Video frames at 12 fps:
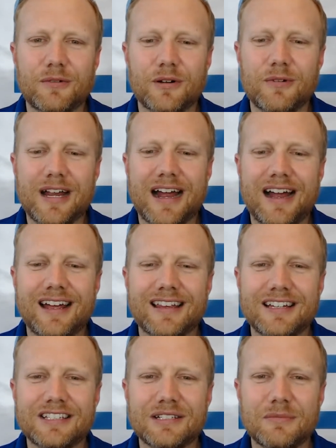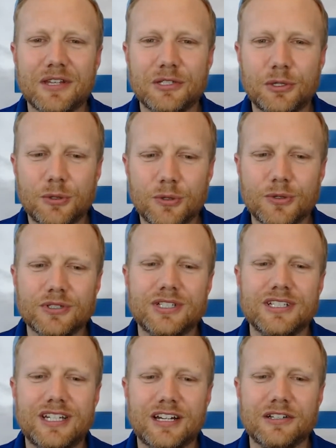where we highlight some of the tools
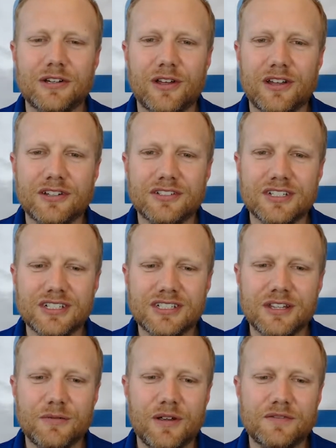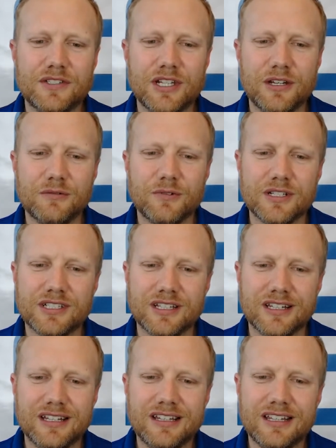and technologies that we've seen
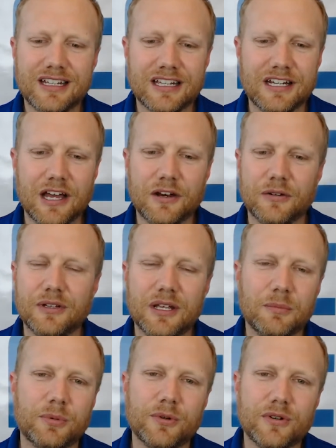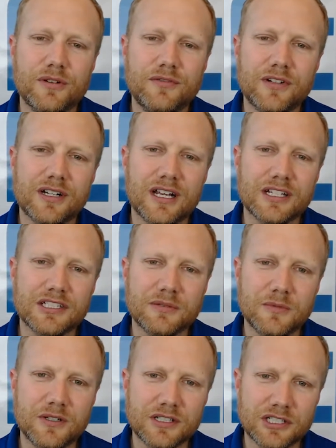recently that can not only improve your
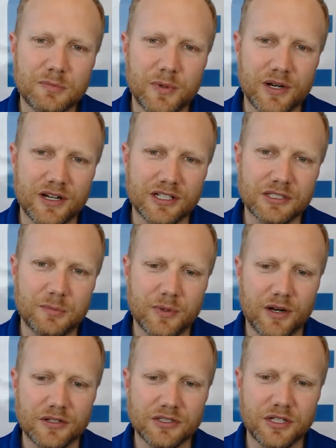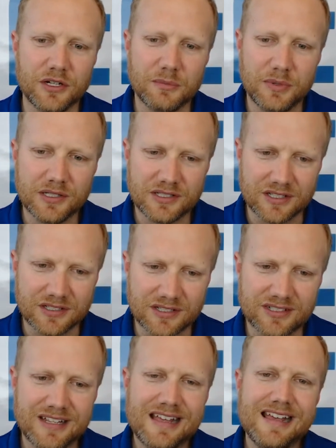customer experience, but also your
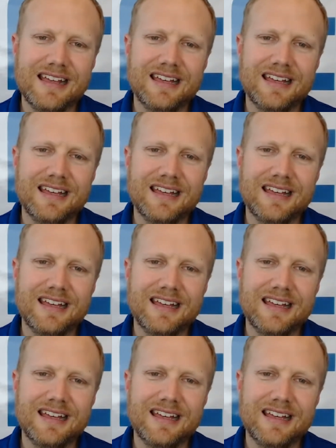business.